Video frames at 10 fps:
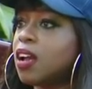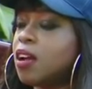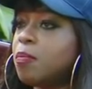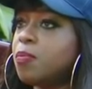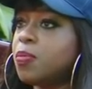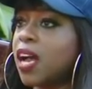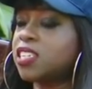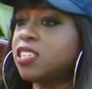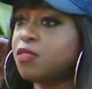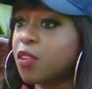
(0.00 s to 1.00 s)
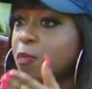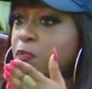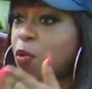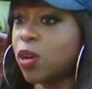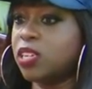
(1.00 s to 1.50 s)
Actually, the very
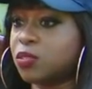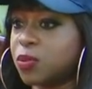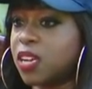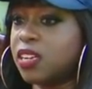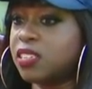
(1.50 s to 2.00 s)
point when I